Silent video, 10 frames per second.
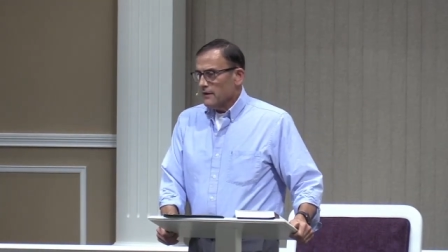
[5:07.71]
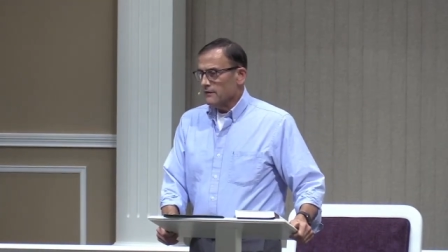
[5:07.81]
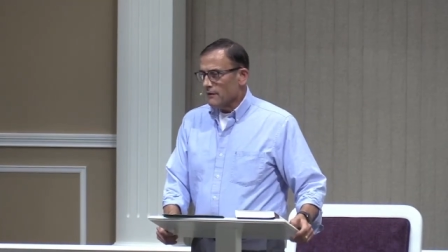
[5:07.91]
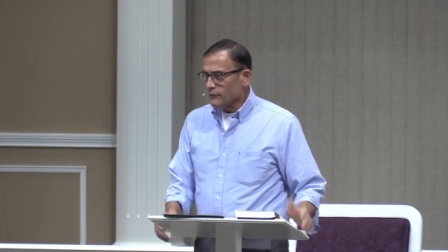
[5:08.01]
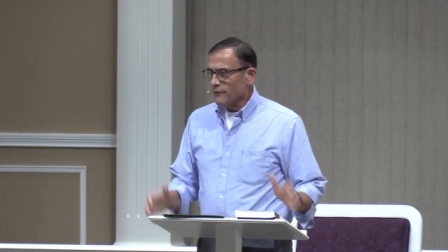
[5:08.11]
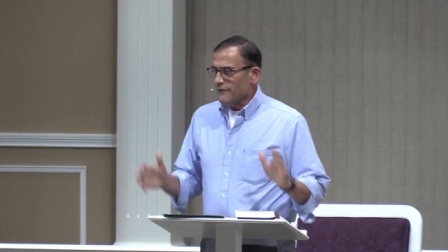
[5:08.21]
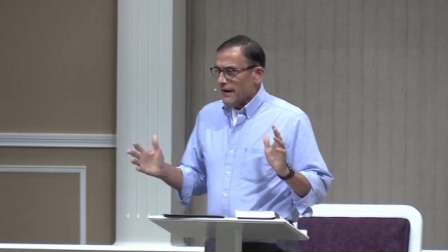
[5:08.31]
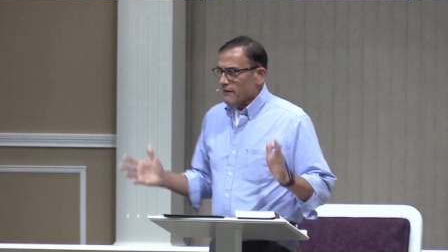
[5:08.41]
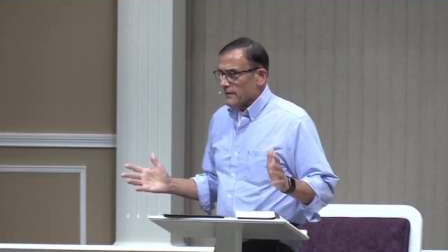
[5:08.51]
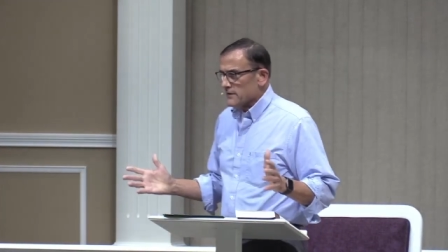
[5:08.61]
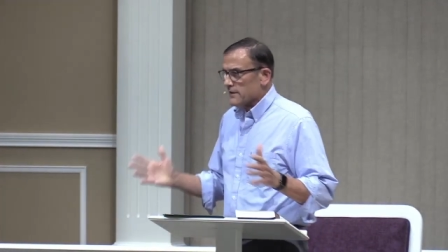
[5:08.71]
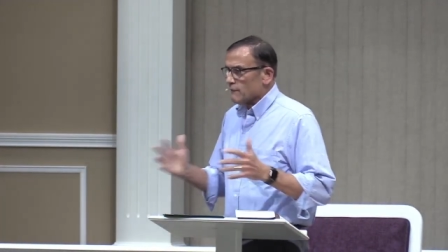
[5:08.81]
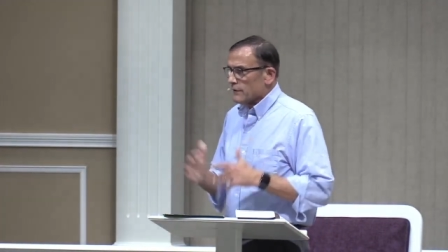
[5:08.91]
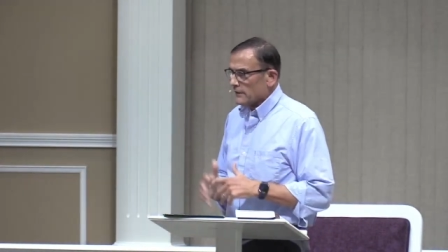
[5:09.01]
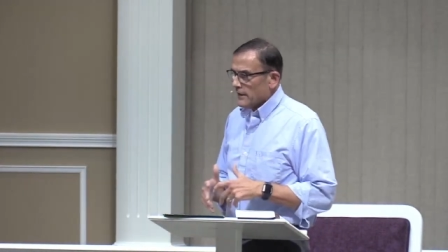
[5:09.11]
a number of areas
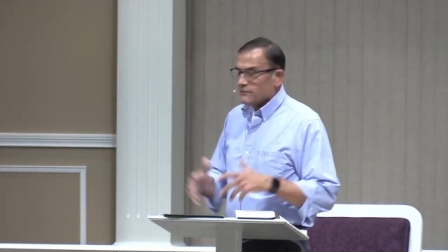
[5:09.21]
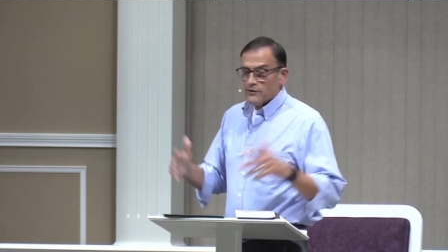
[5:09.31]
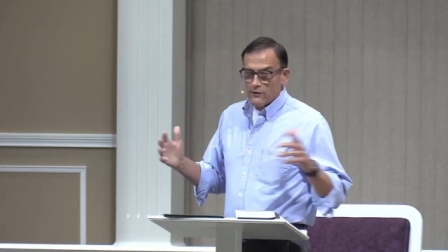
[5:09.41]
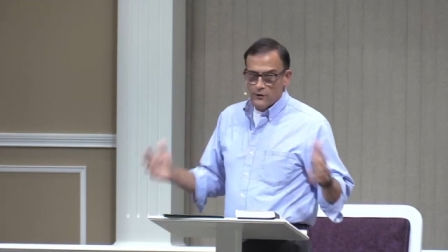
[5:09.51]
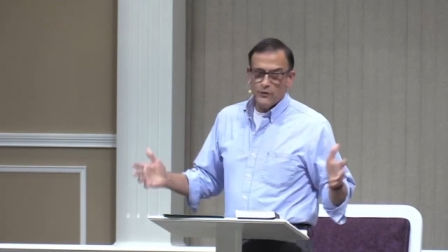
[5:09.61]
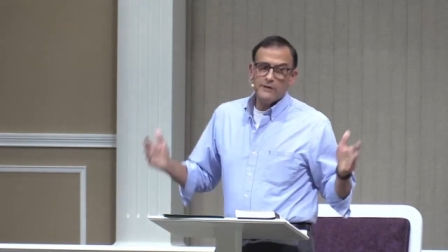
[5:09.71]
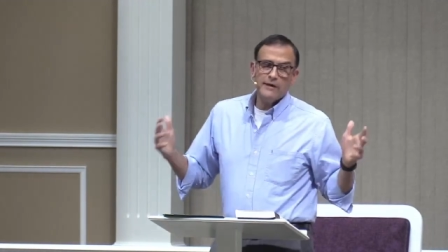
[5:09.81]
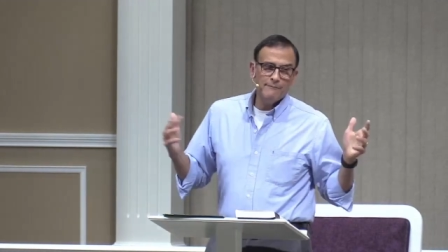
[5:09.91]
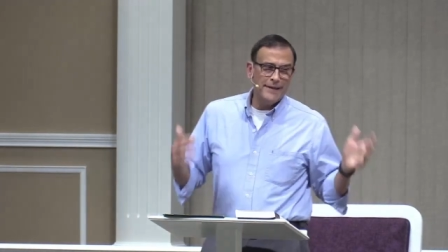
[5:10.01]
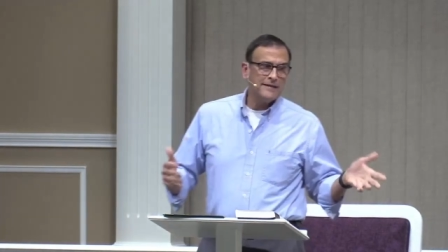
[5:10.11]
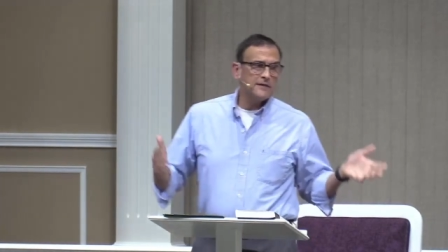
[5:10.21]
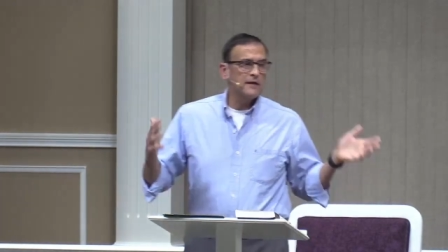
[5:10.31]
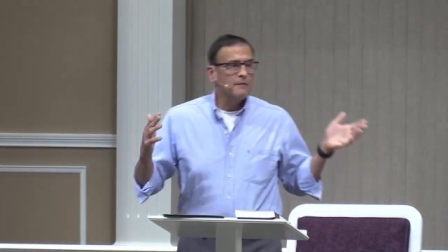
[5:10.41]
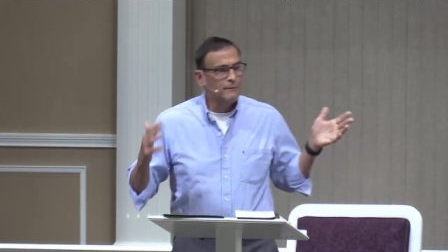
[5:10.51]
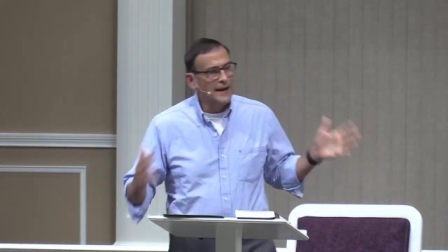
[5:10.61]
that relate to good
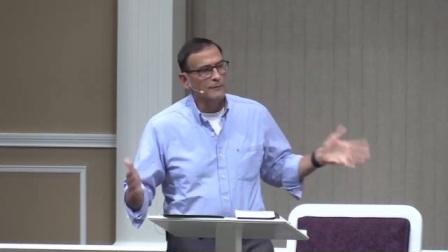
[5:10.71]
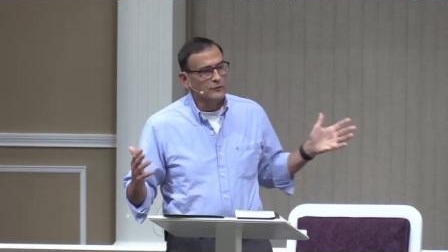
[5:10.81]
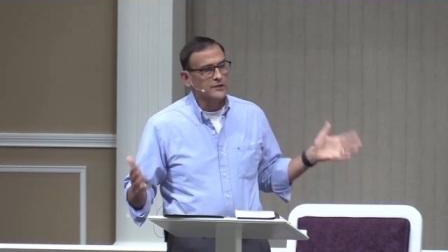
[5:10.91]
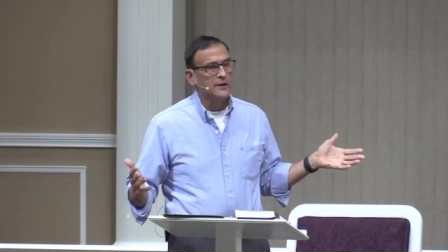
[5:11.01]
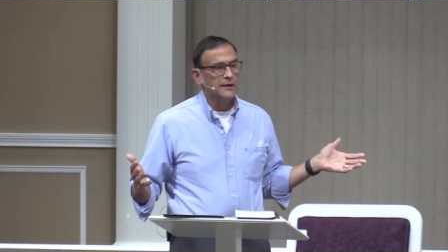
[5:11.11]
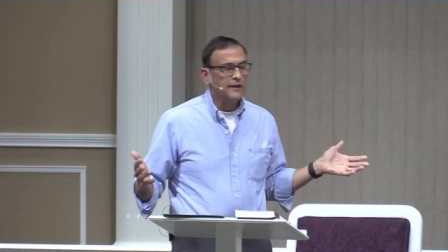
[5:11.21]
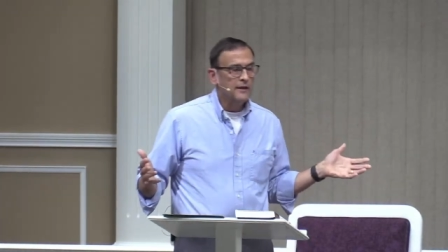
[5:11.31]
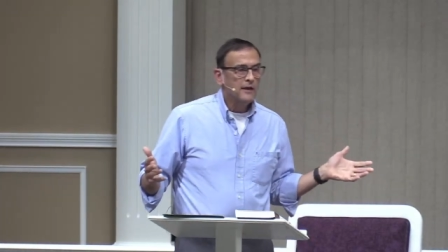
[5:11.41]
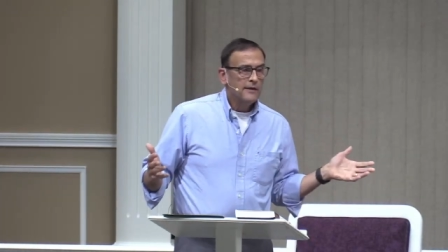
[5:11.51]
basic Bible study.